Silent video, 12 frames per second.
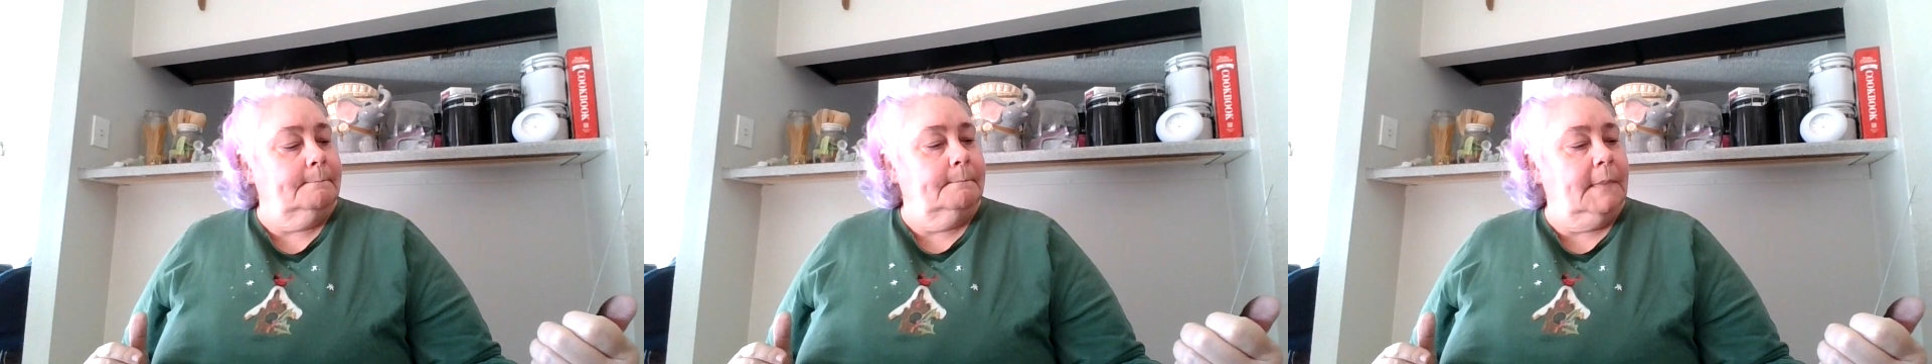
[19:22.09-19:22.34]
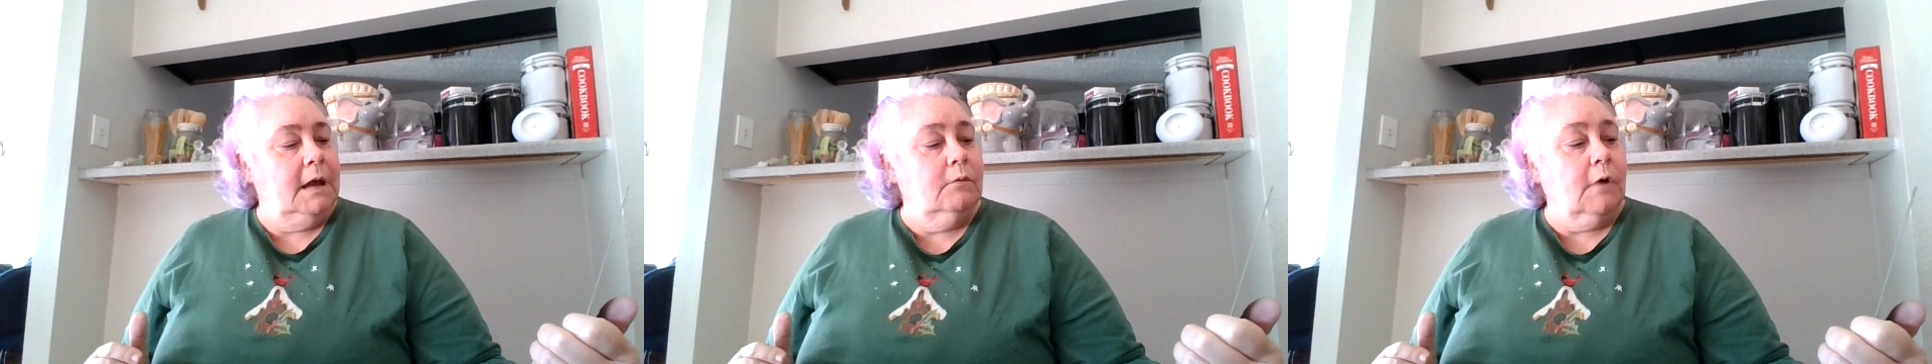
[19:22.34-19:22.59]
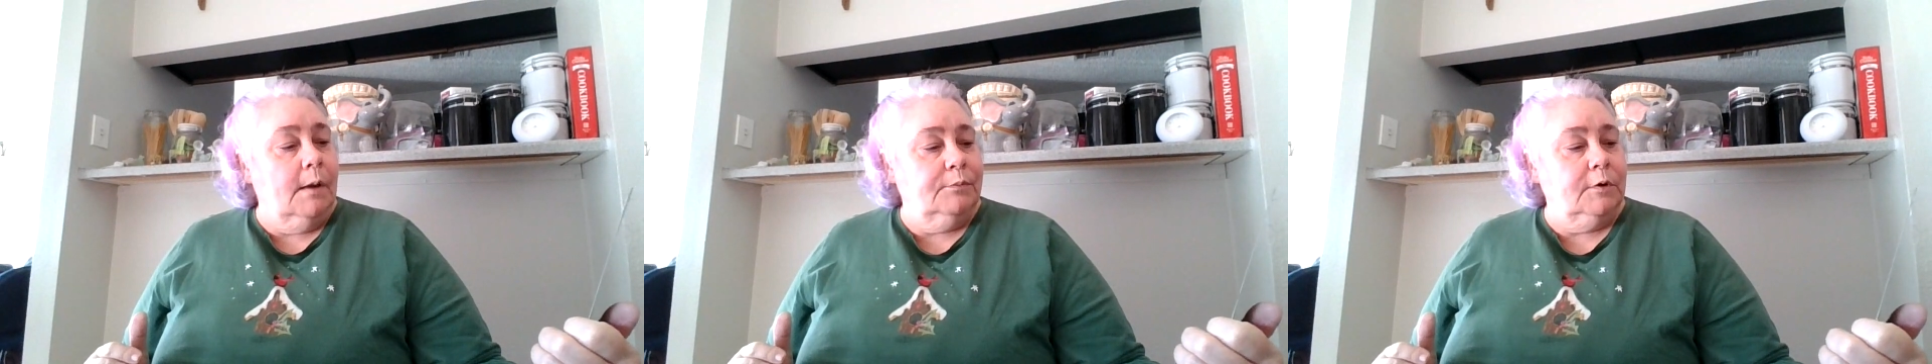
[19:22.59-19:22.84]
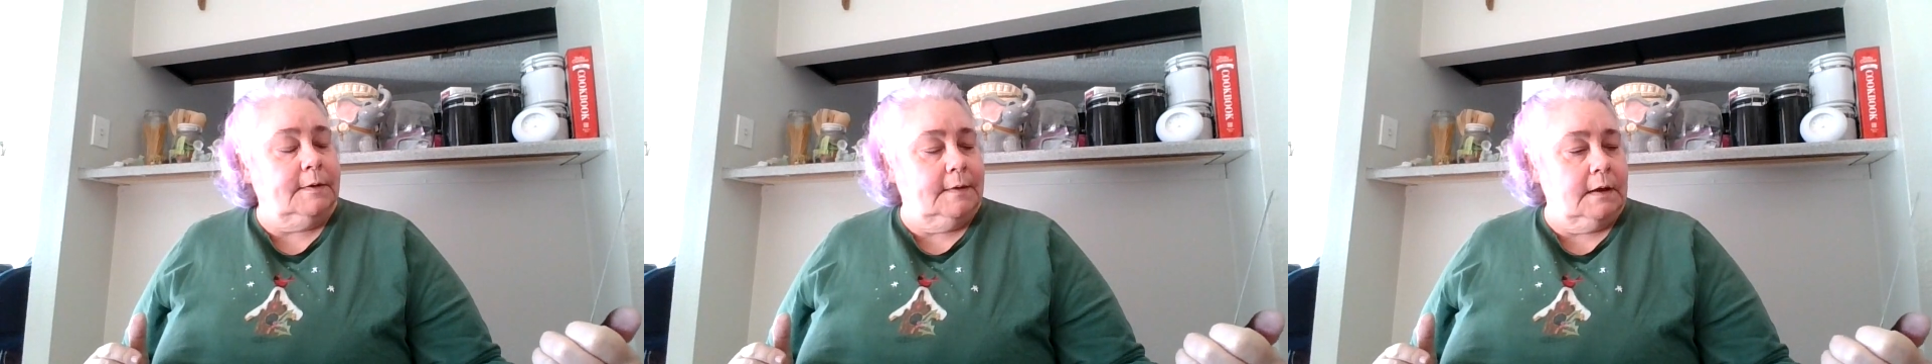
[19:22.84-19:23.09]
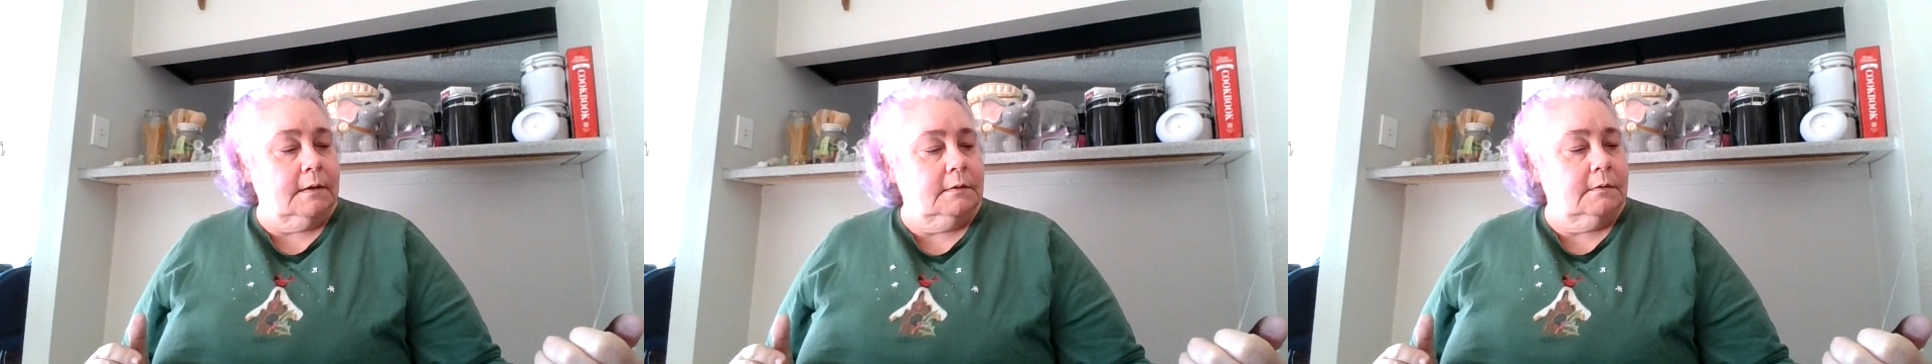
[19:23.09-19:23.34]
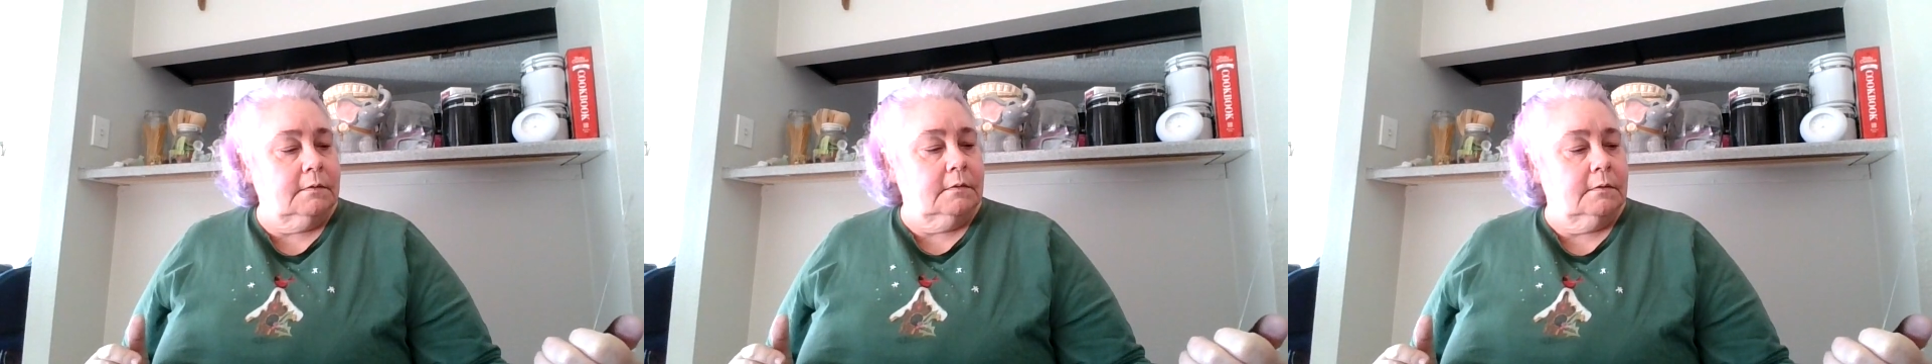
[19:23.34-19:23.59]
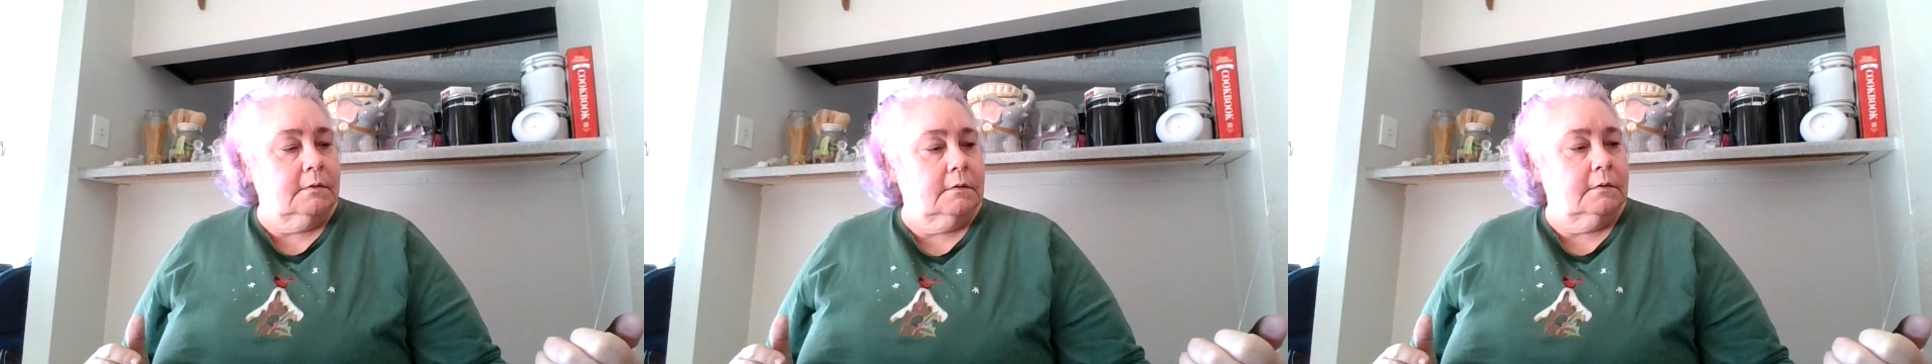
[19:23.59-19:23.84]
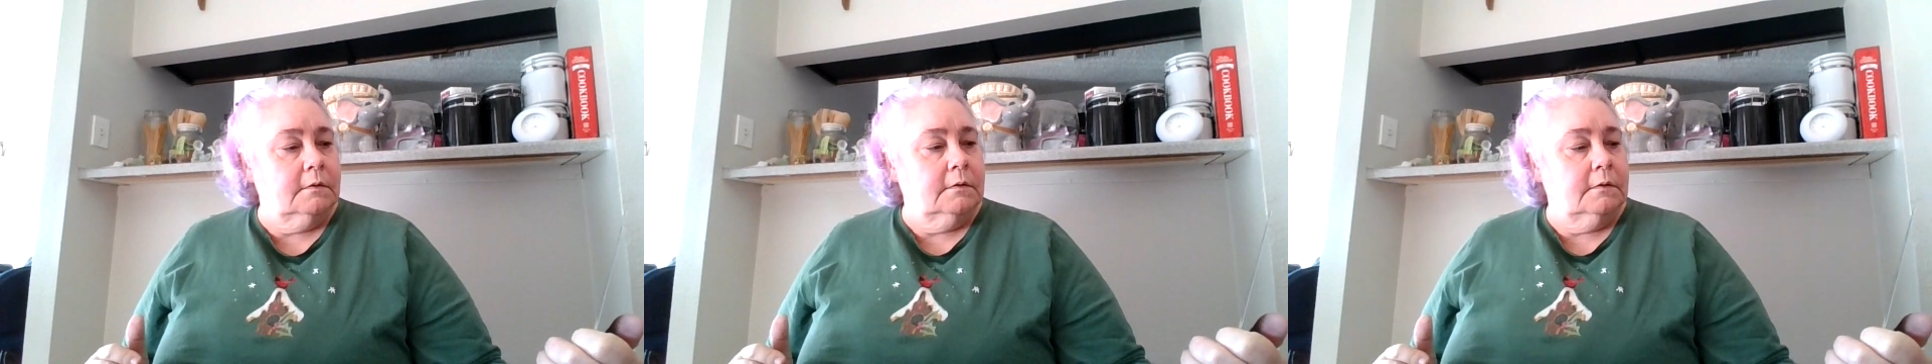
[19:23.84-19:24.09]
He represents
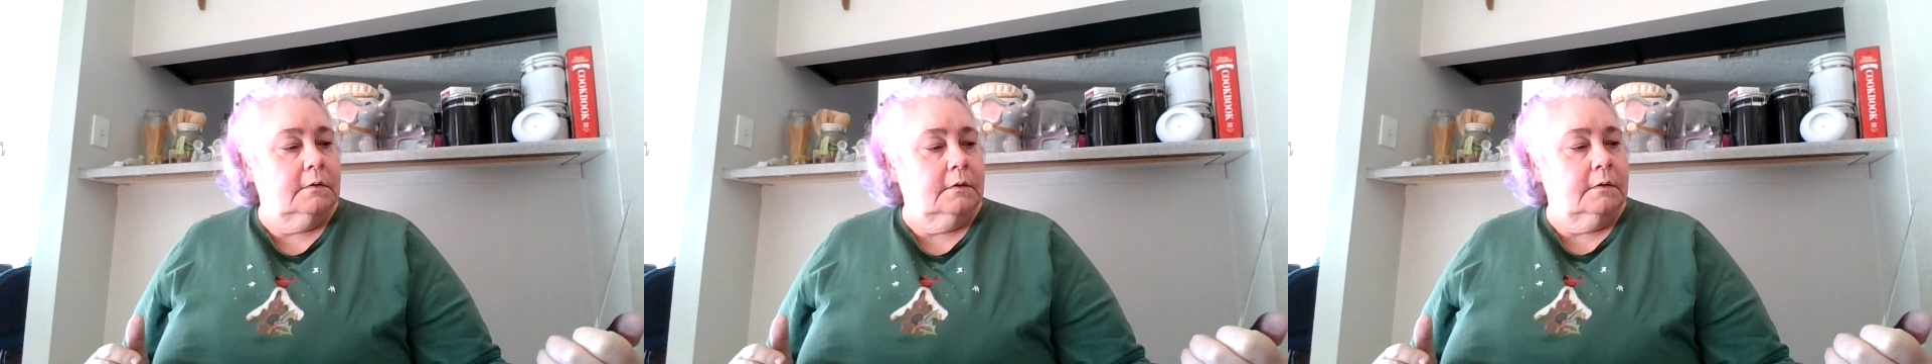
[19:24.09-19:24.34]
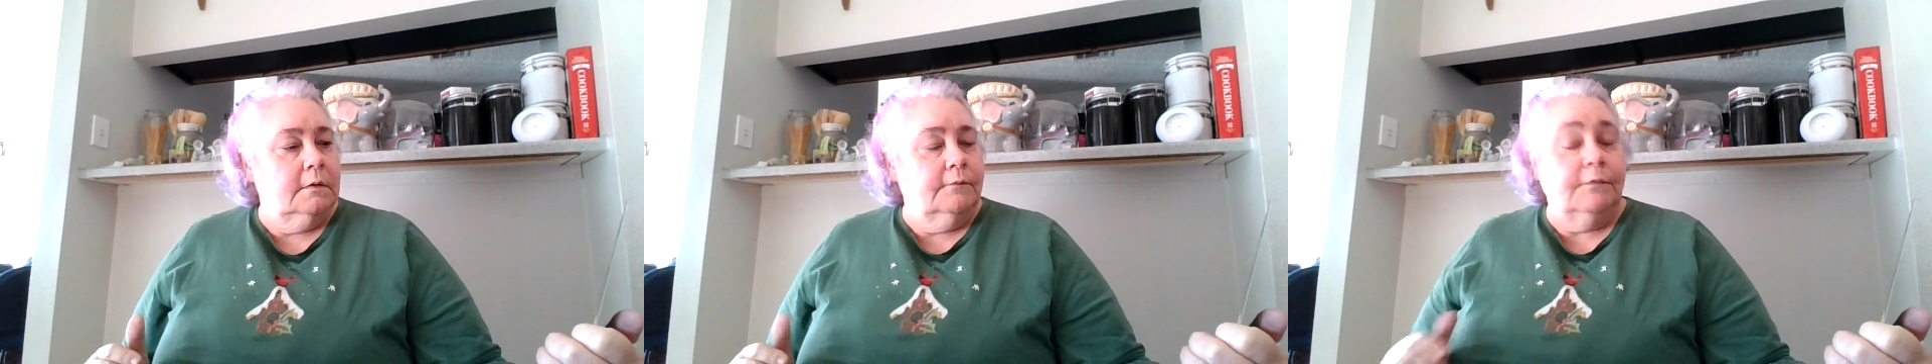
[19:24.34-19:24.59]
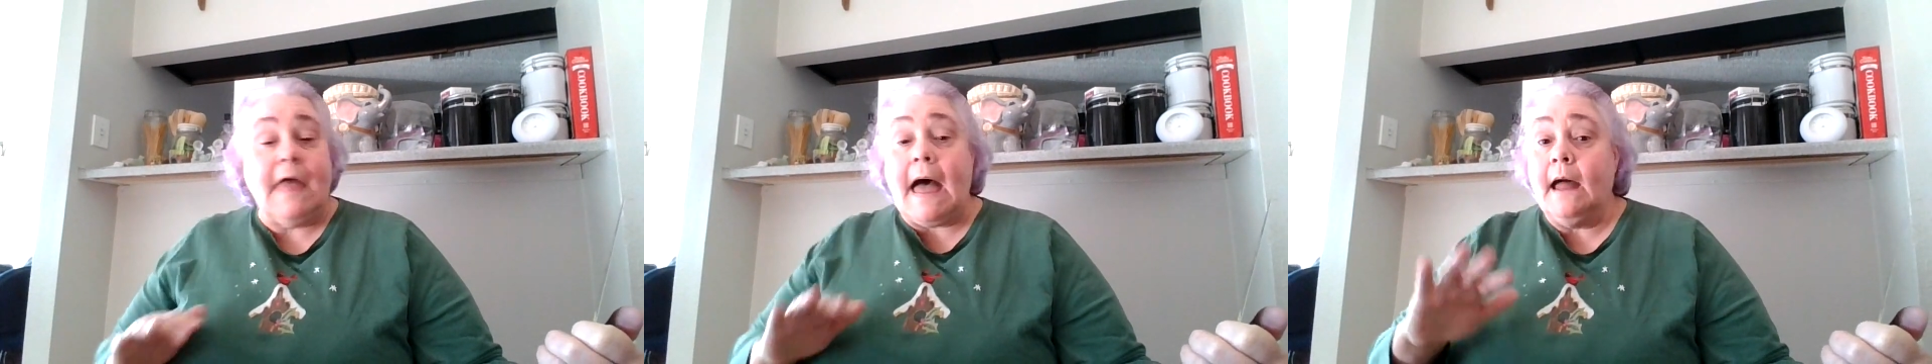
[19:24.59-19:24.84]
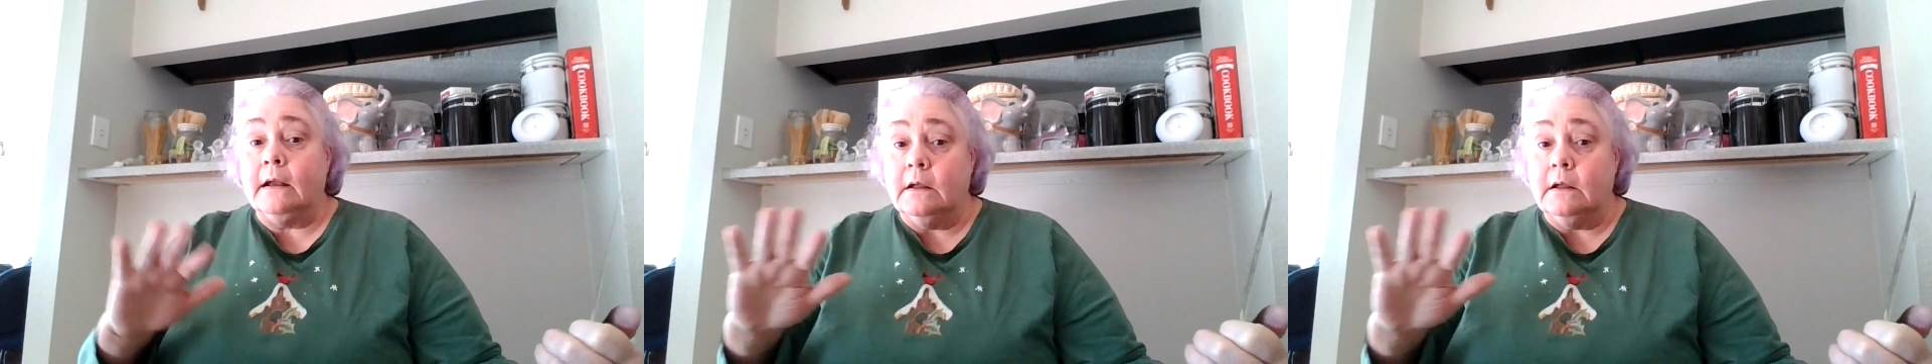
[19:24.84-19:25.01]
that